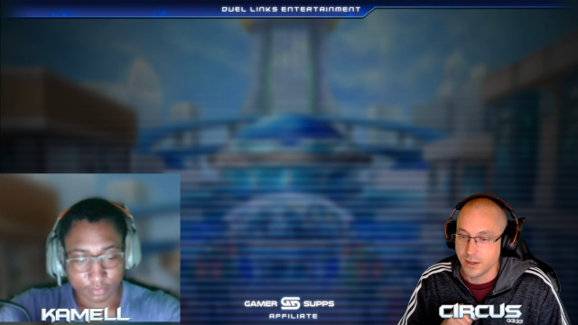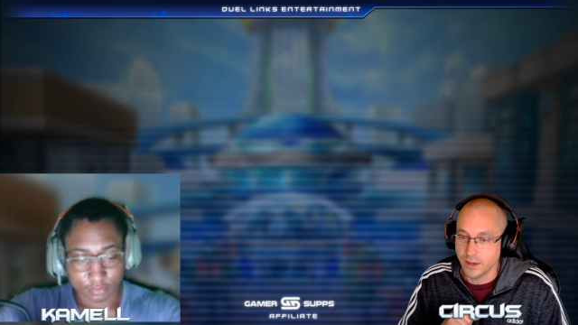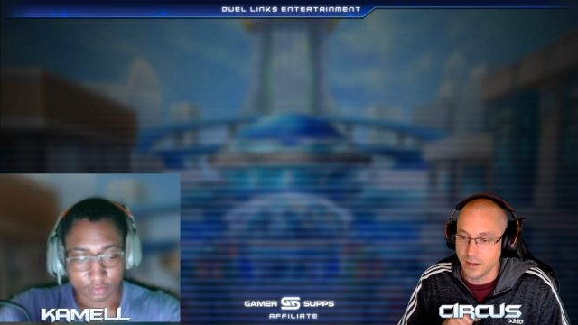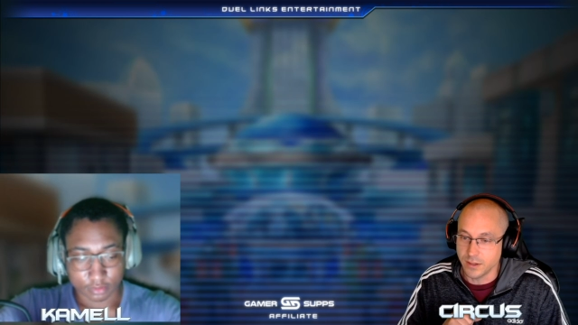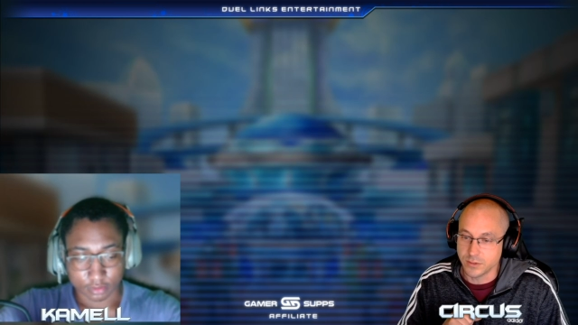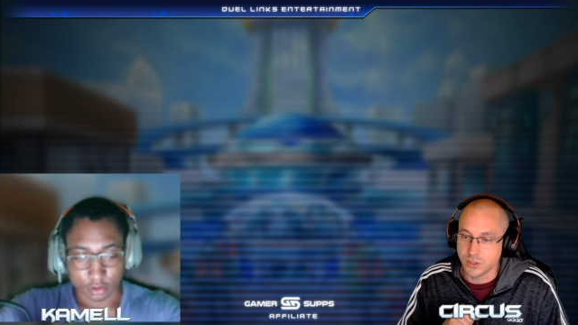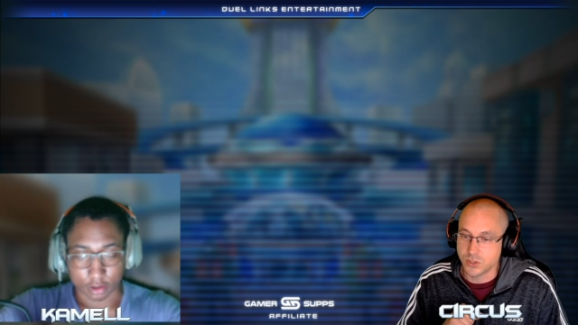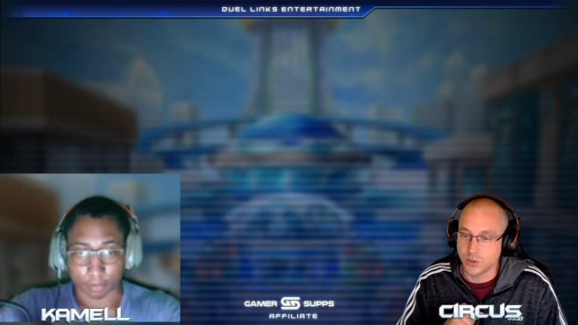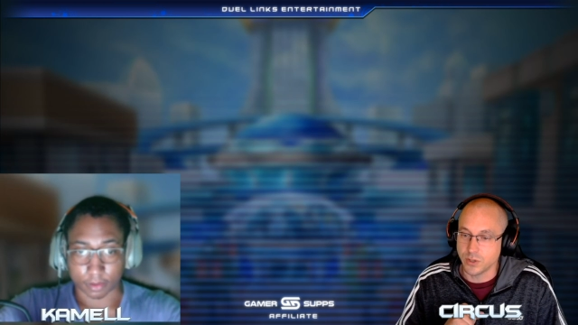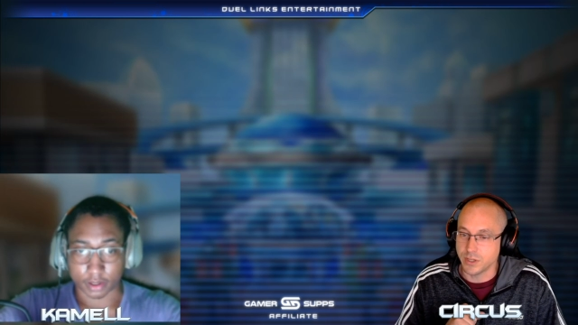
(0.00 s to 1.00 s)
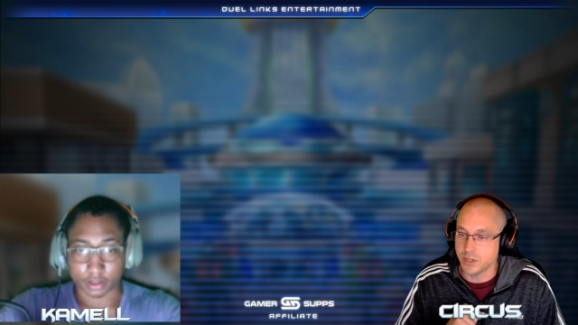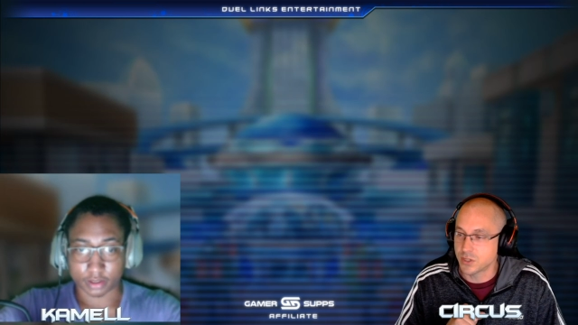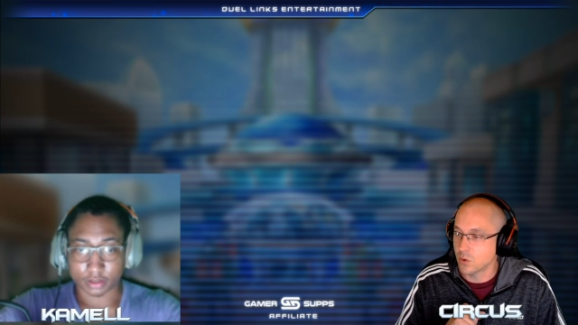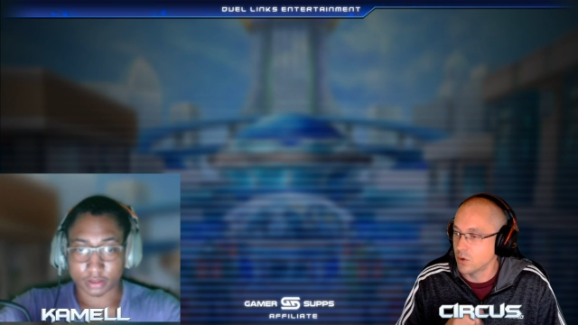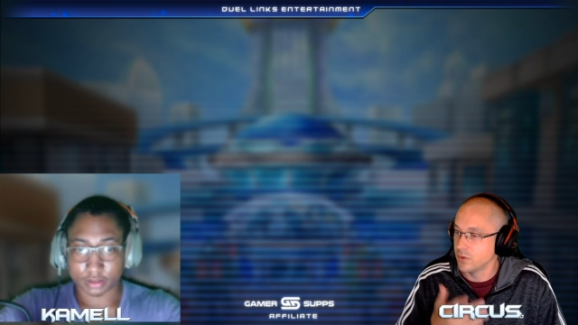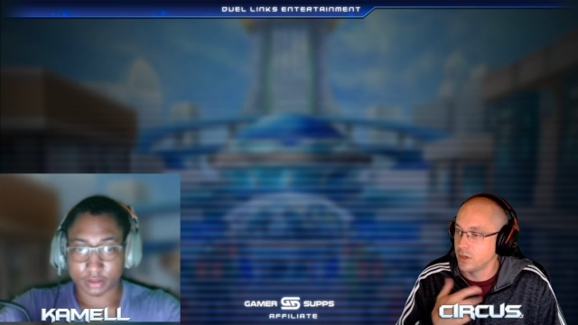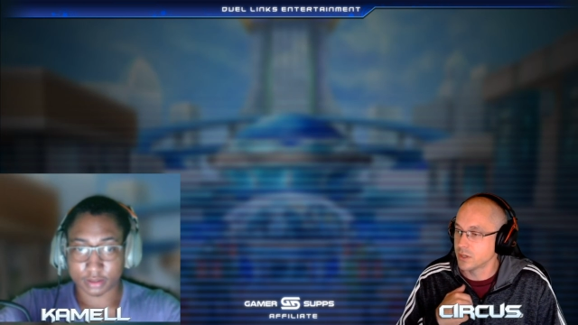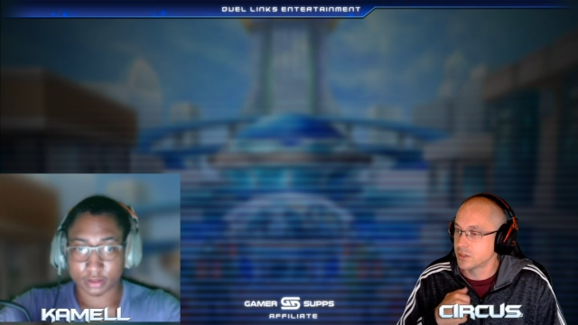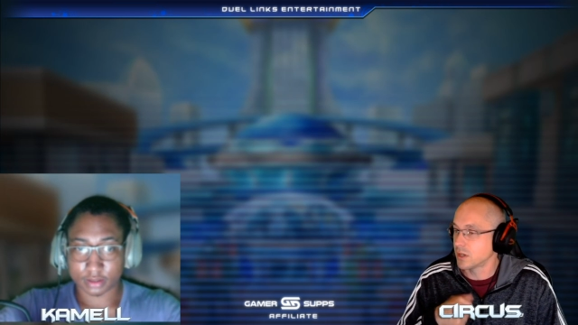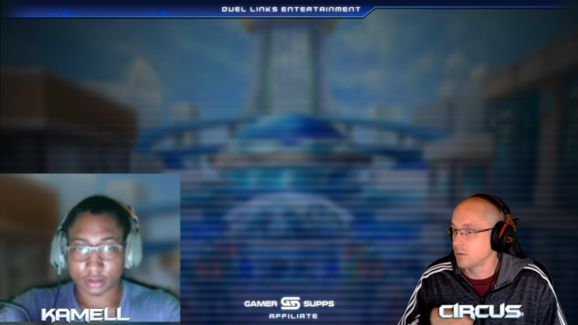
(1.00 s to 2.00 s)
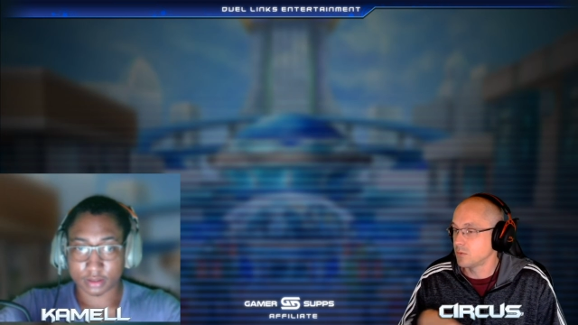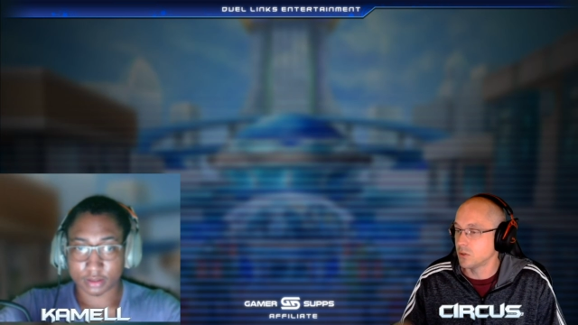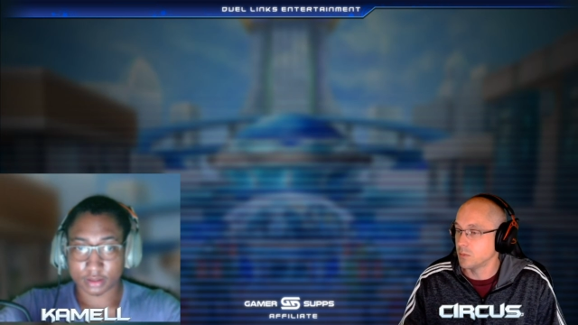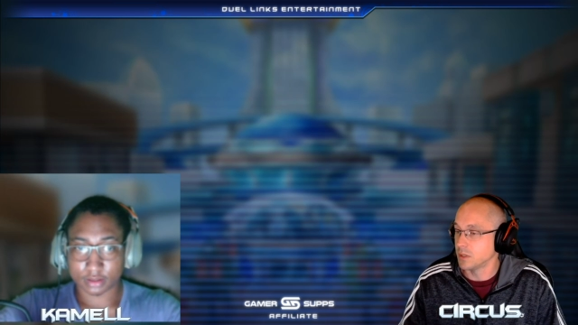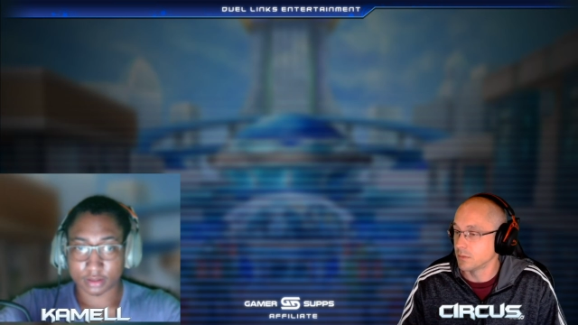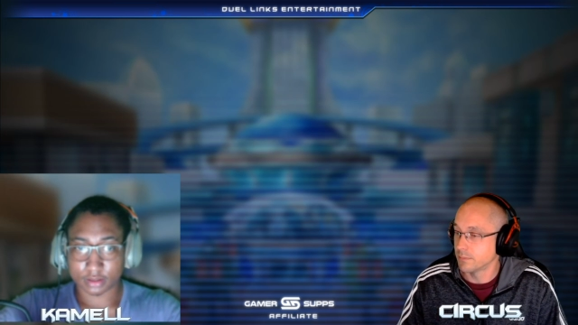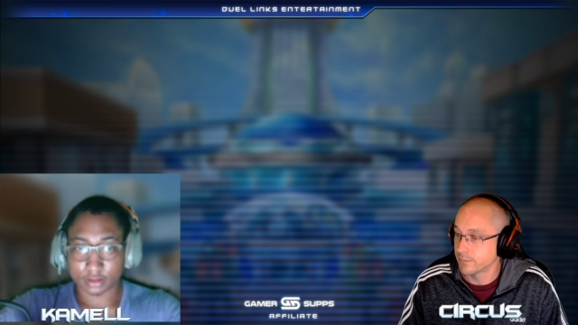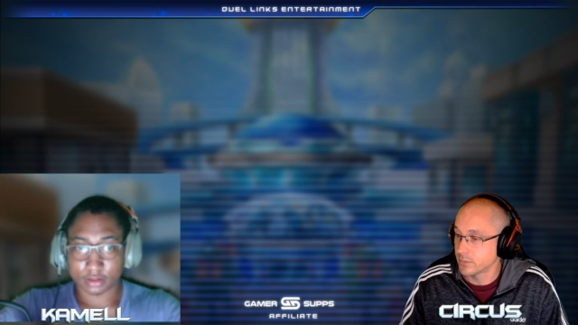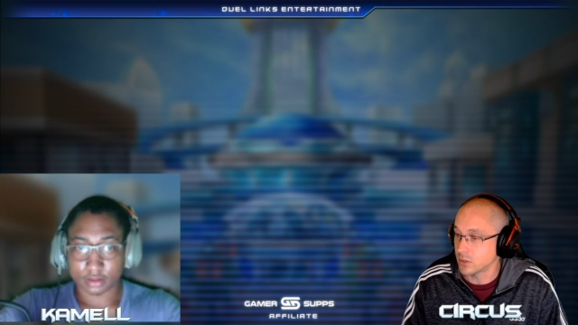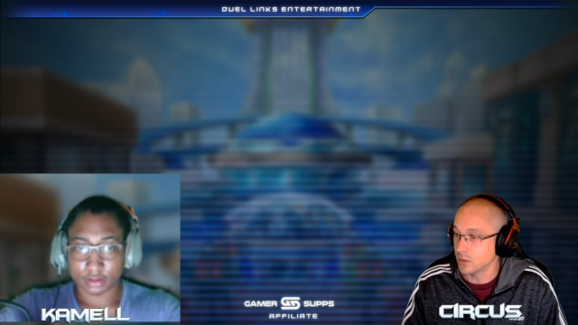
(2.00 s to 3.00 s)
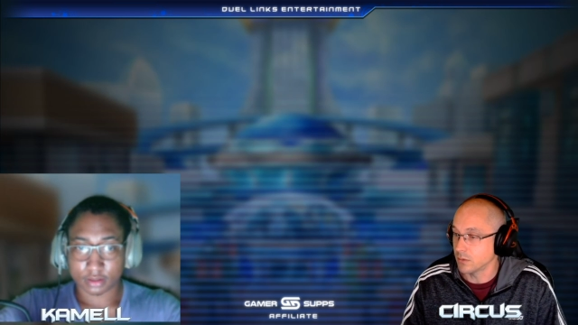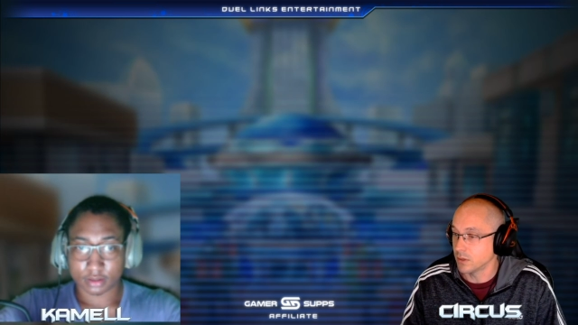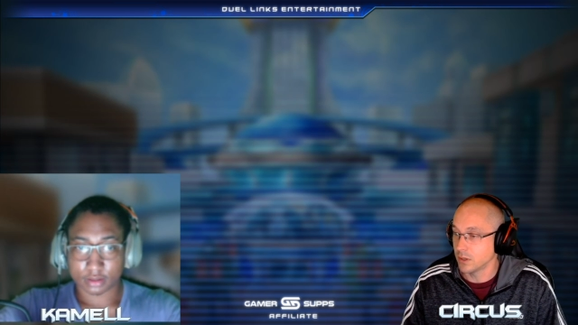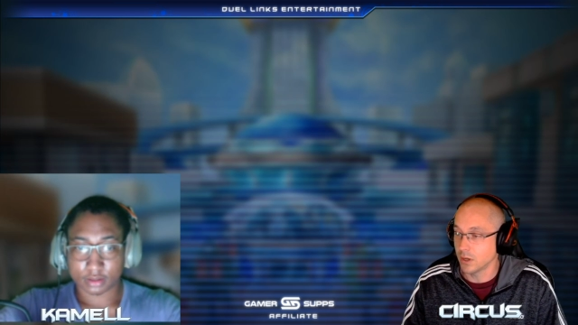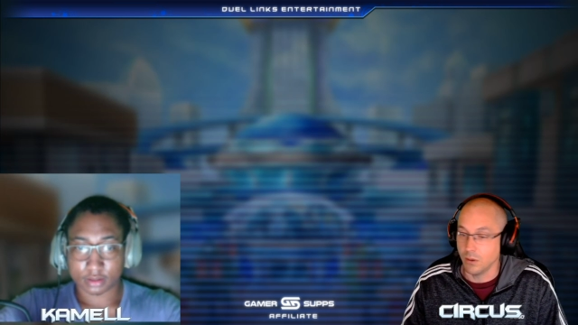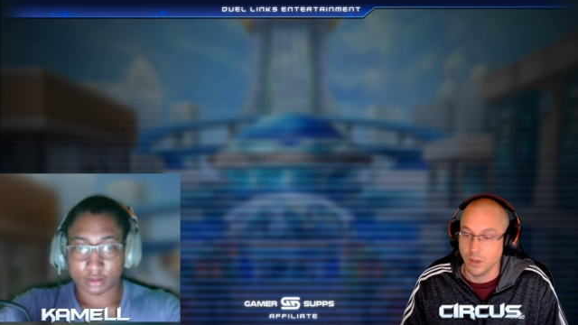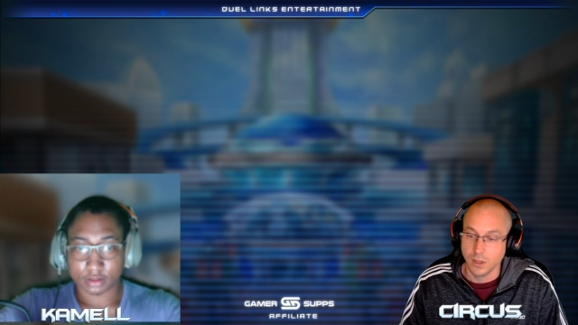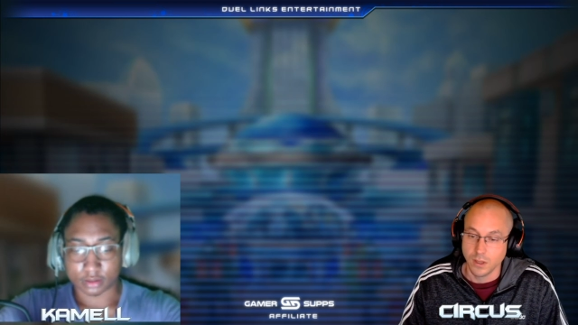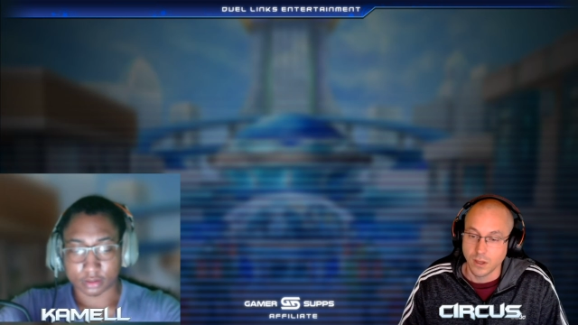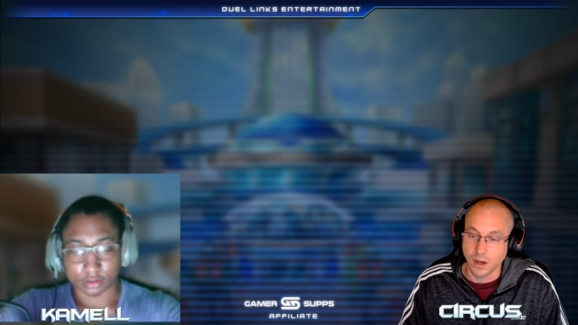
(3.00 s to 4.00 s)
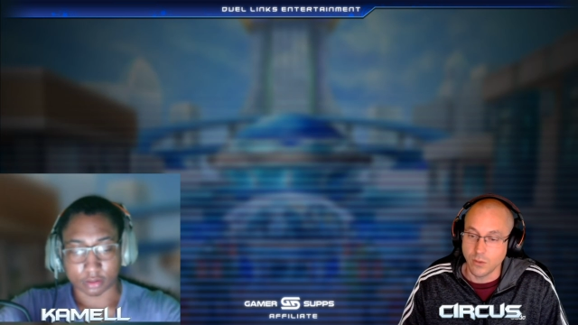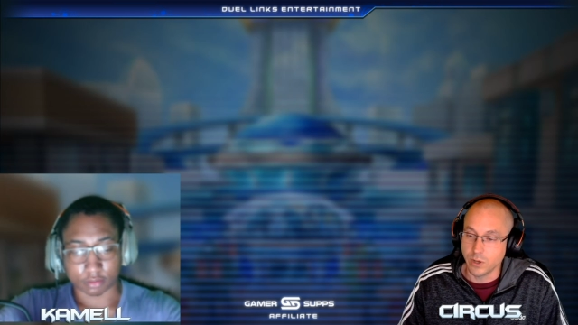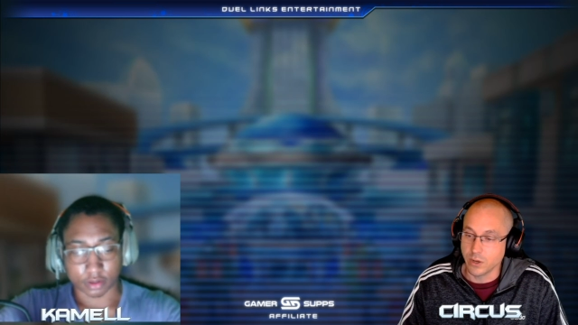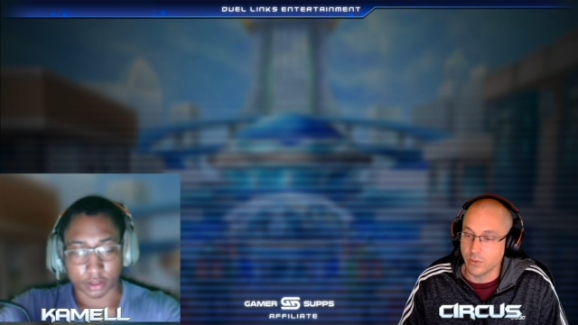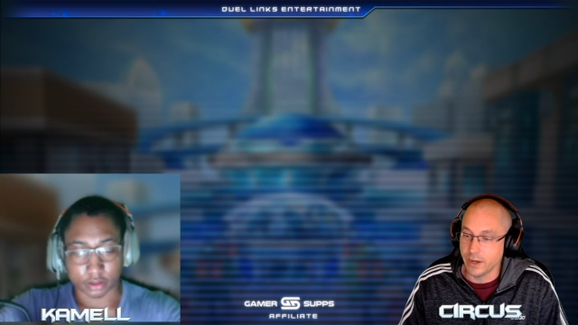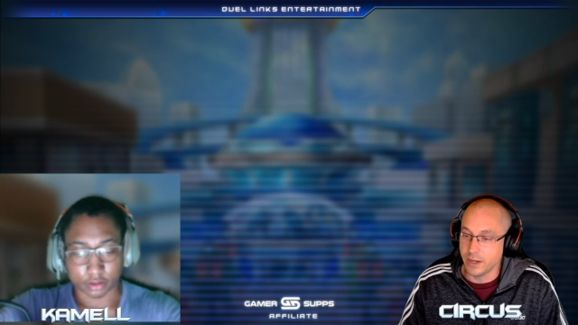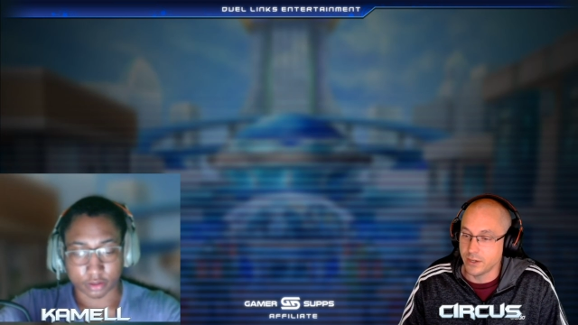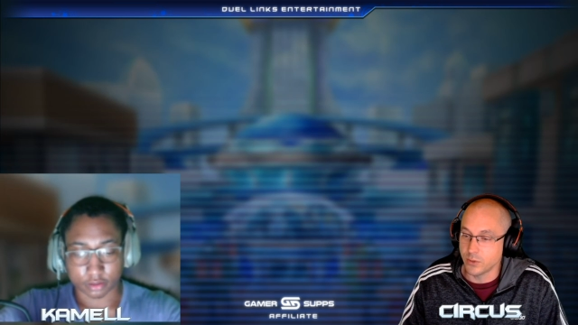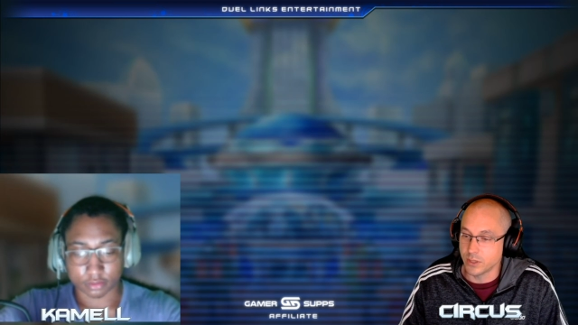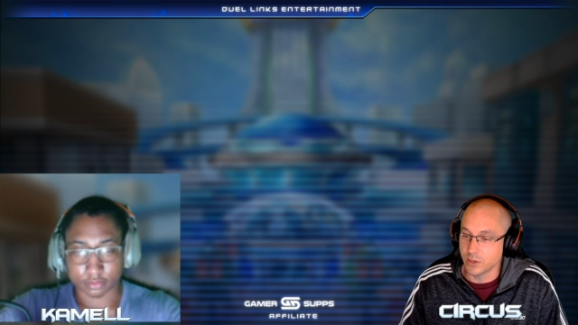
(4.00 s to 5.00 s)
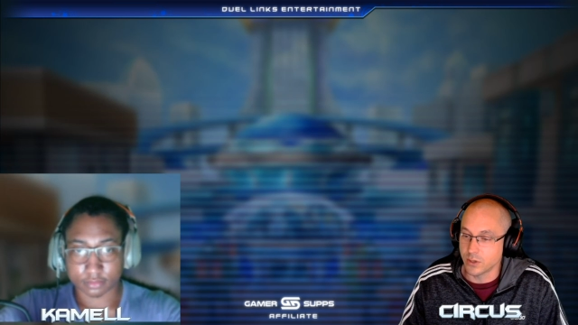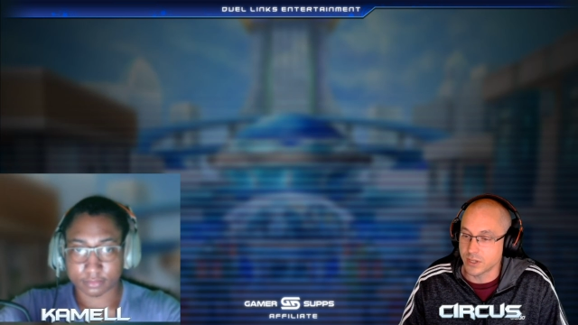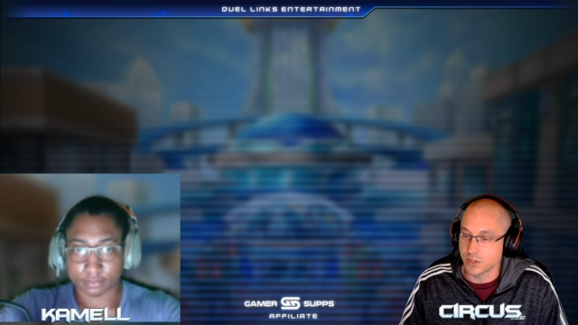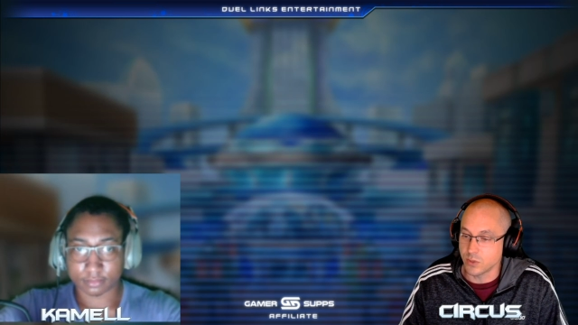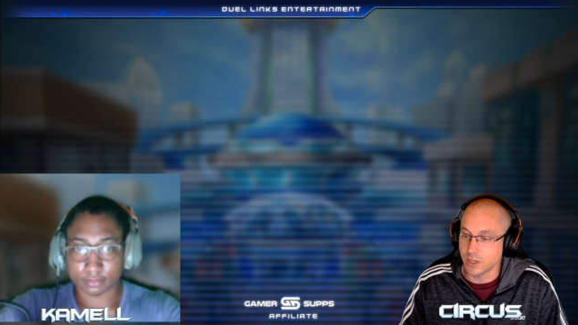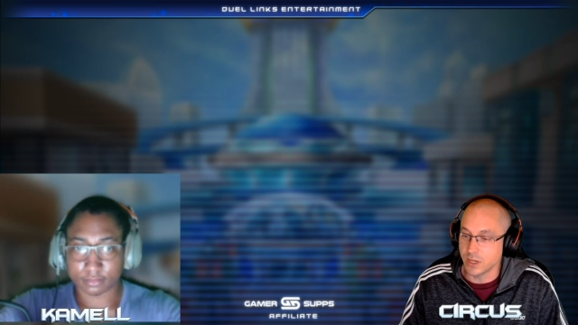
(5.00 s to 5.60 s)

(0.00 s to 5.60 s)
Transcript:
Speaker 1: Uh, just join the Discord and then you can send them to me. So there you go. All right, we'll get right into it, though, because that's why you